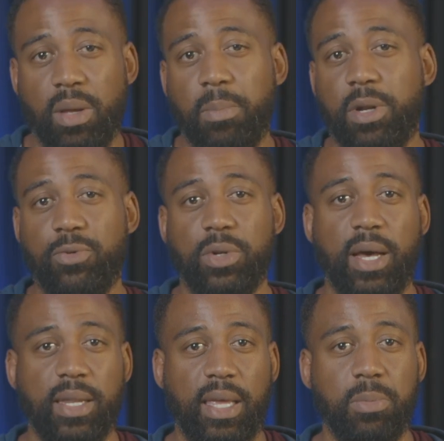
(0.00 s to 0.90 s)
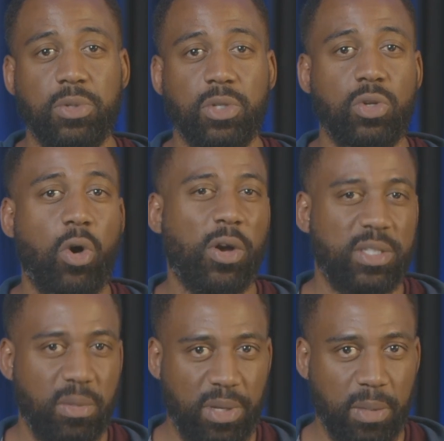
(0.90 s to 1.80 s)
but if you're not able to talk
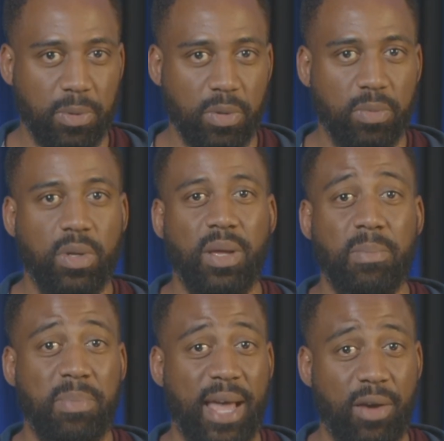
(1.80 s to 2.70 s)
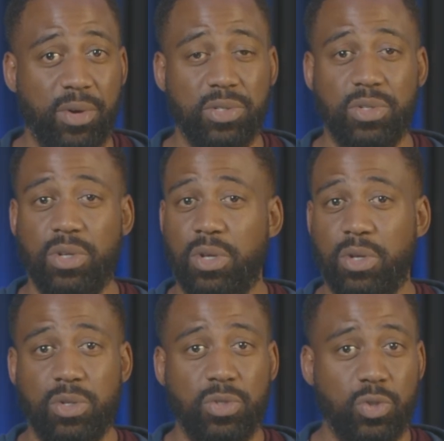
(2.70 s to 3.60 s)
to people, parents,
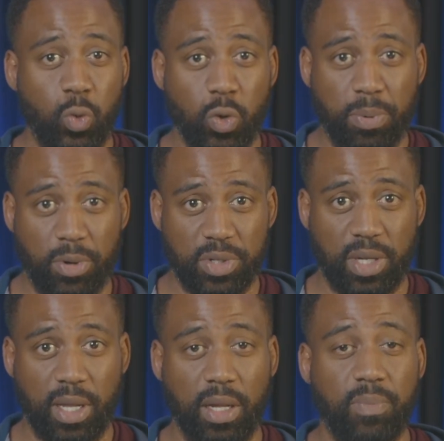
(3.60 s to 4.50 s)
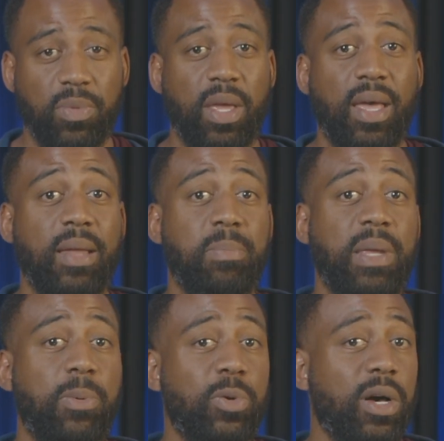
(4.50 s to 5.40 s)
school personnel, and
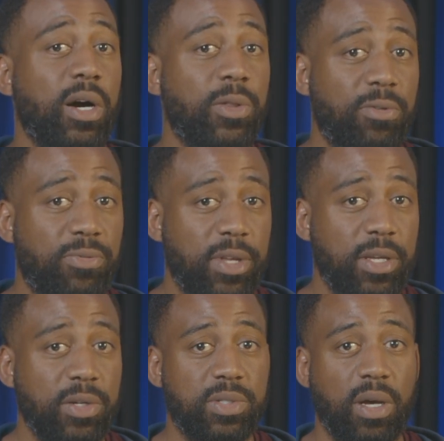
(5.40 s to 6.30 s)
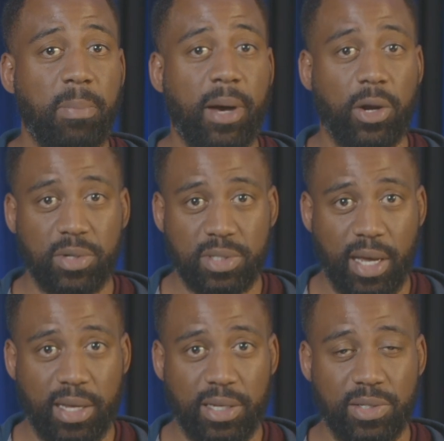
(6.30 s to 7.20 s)
people in other fields about our
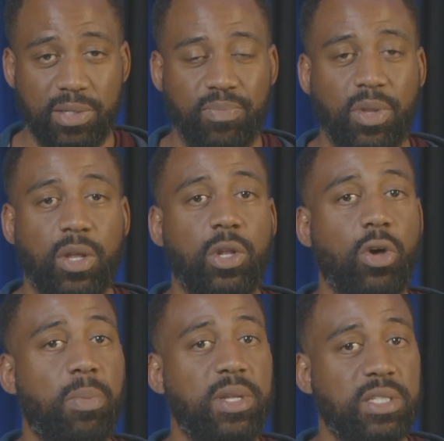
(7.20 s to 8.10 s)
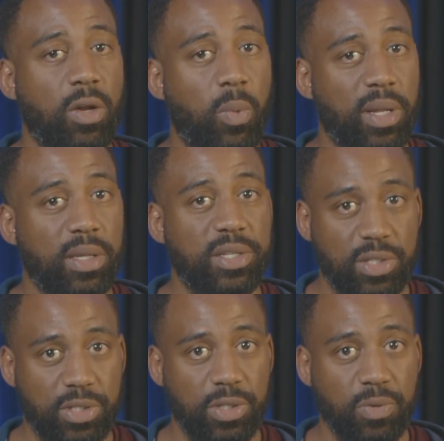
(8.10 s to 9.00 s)
science, nobody's gonna wanna
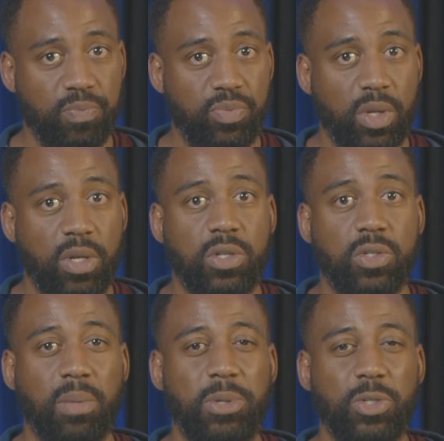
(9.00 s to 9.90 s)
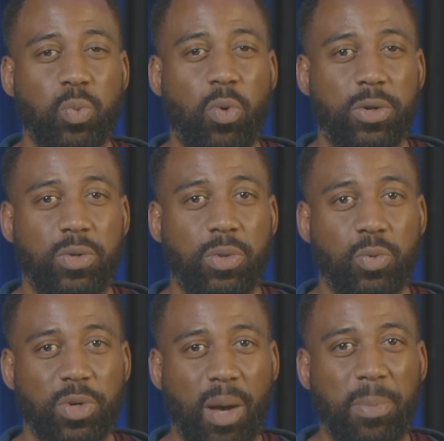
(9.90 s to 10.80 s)
listen to you. So let me just walk you
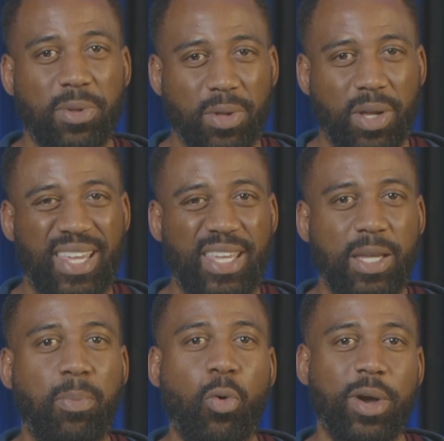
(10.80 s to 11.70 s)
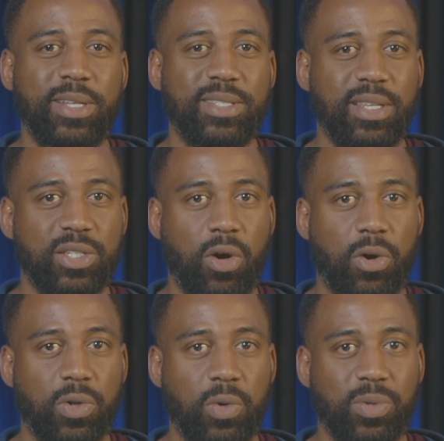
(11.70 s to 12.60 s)
through a couple of the key points in this
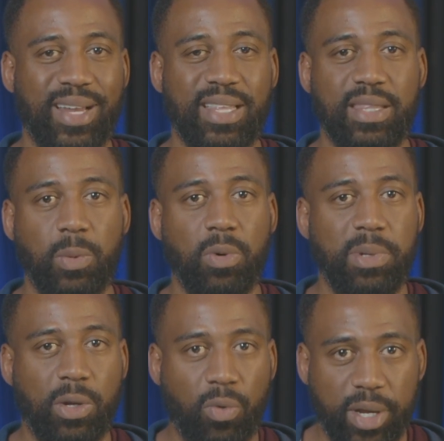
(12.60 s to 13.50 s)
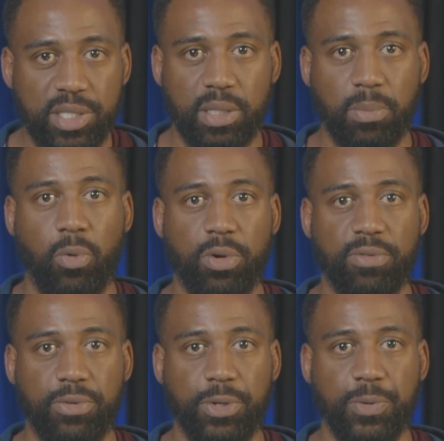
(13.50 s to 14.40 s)
article that I think will be crazy important
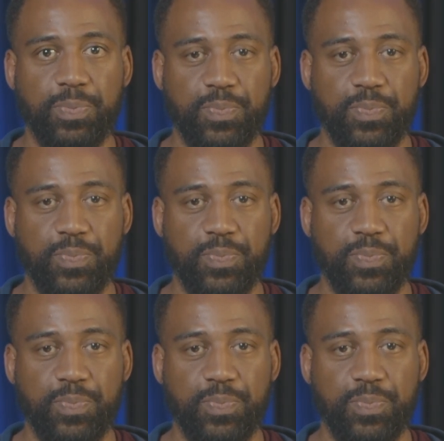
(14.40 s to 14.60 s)
for you.